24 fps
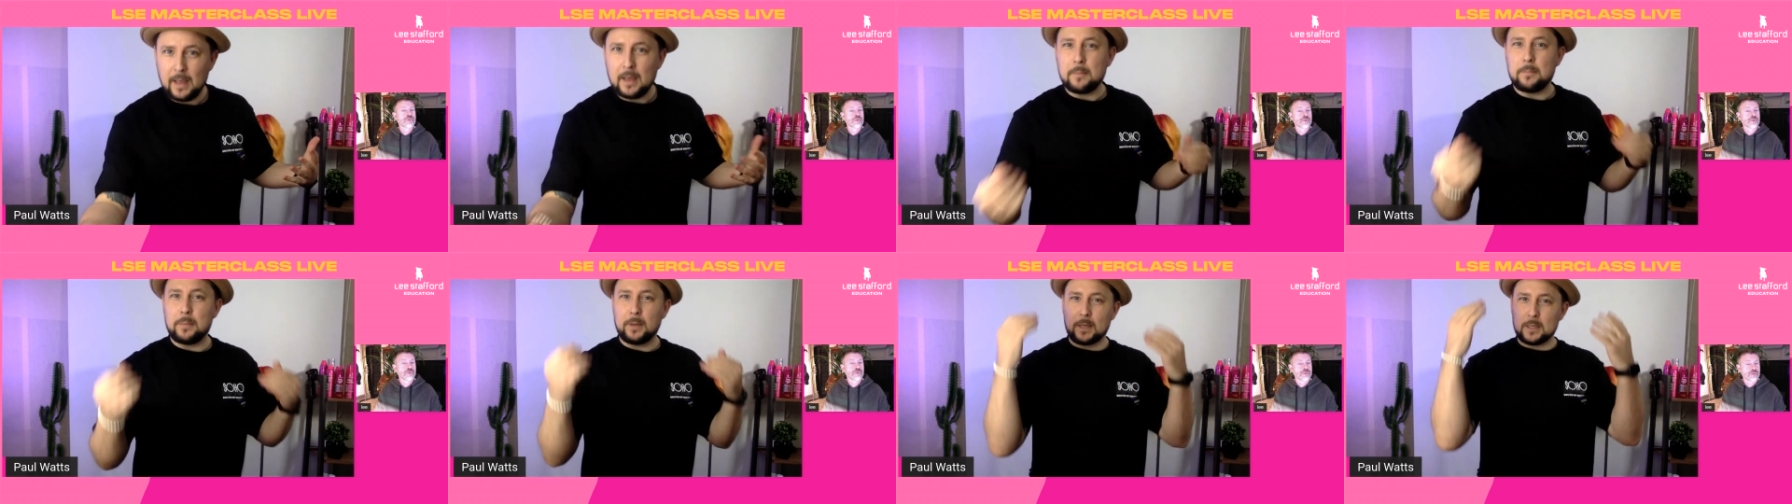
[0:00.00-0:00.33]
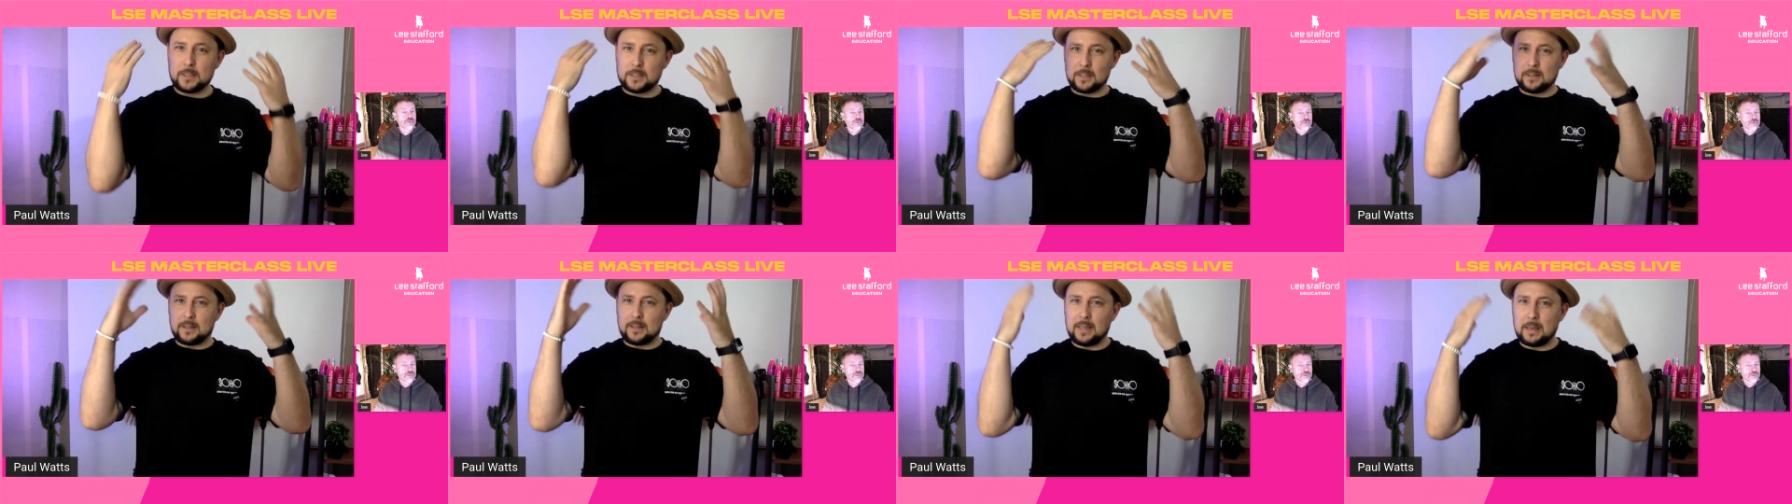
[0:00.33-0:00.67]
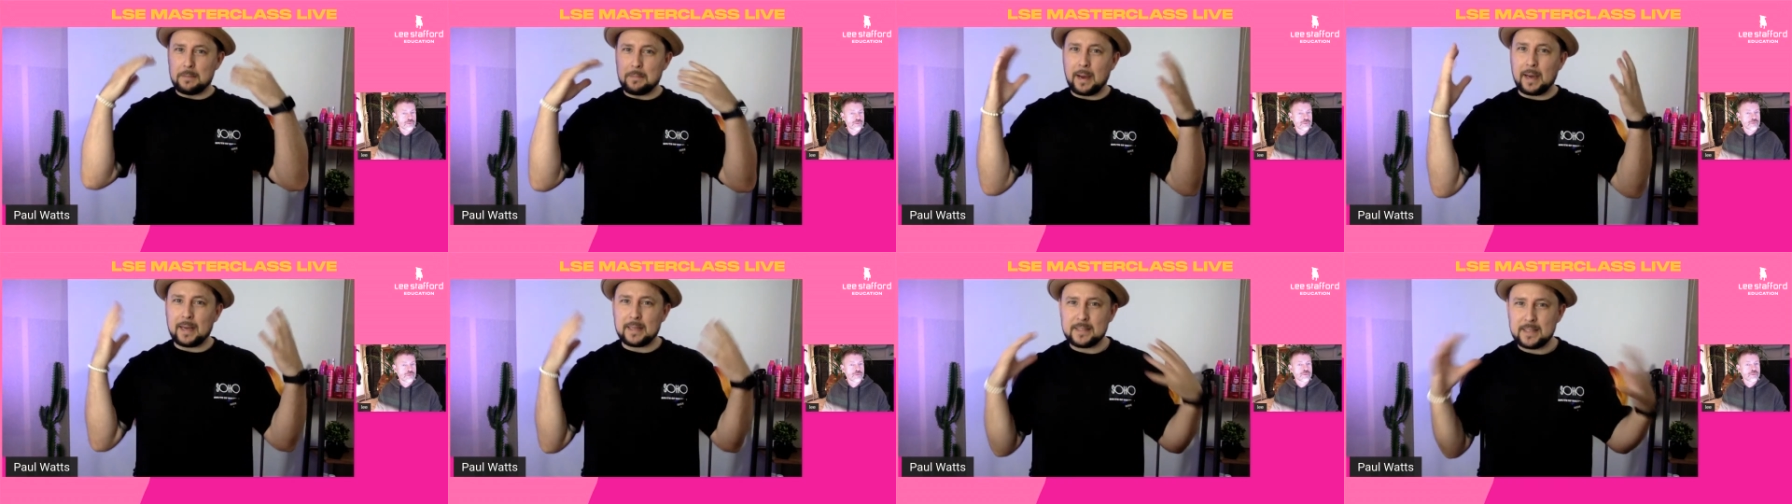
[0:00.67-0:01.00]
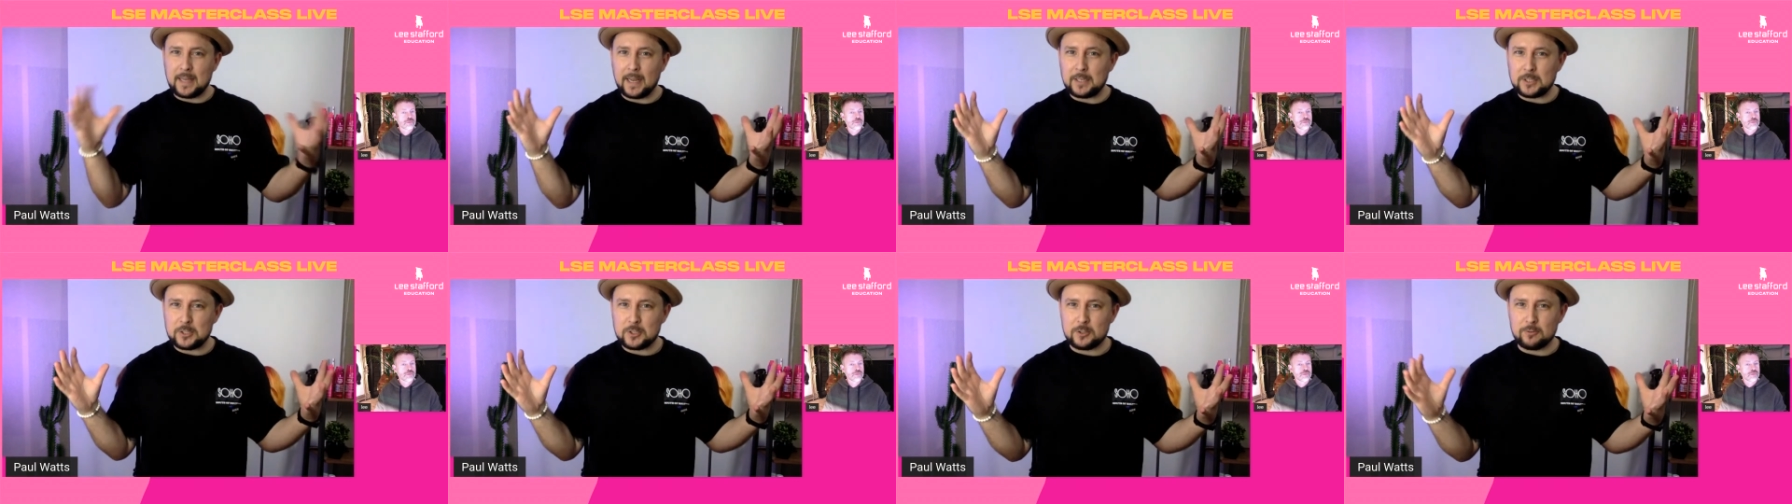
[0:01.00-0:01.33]
because of the amount of
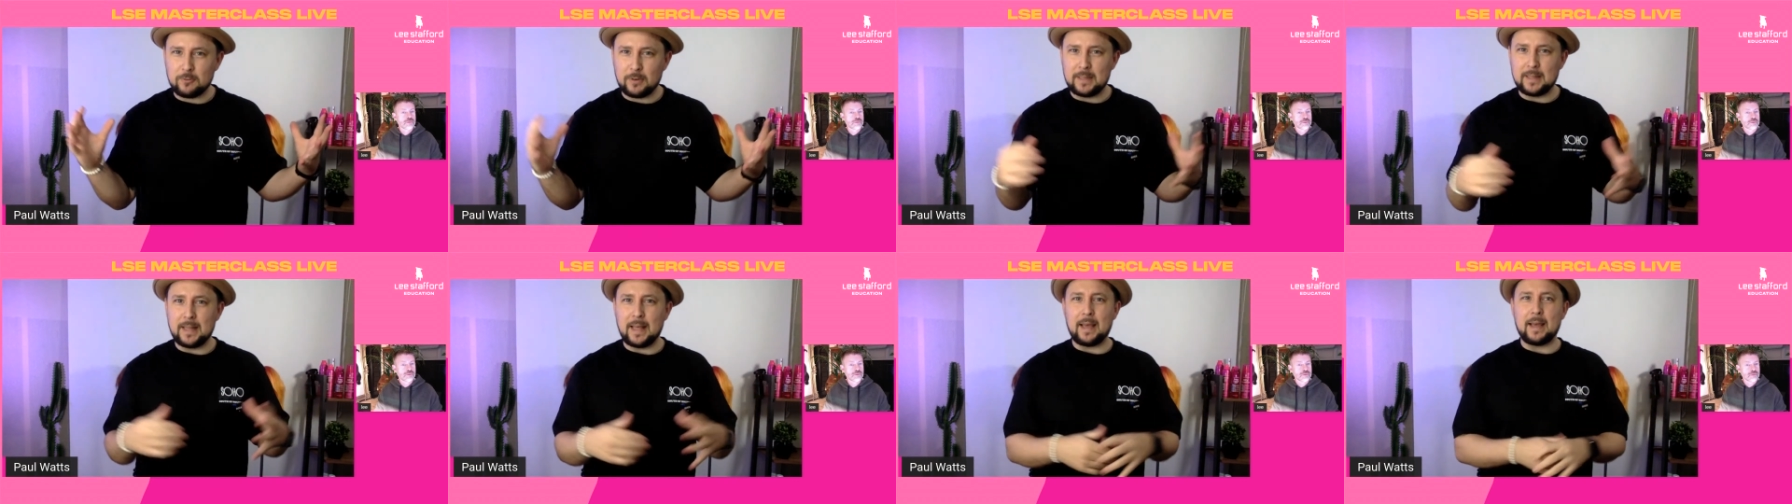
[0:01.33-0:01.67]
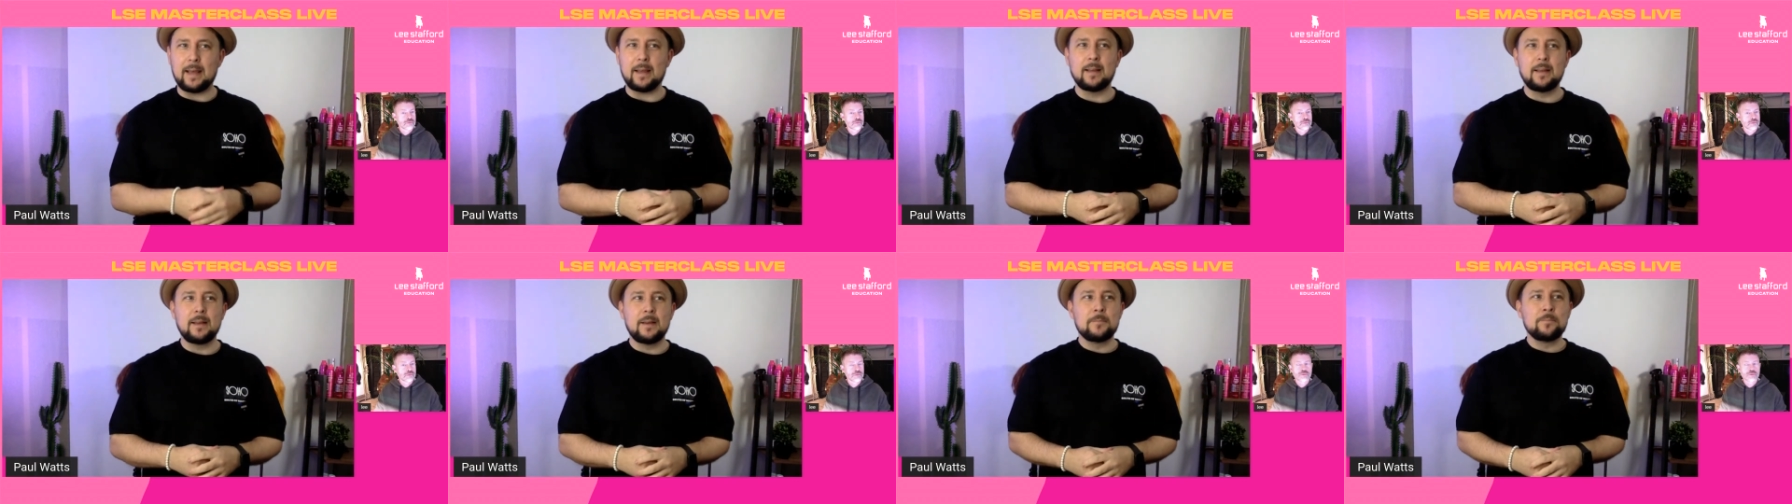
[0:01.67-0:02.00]
texture in there.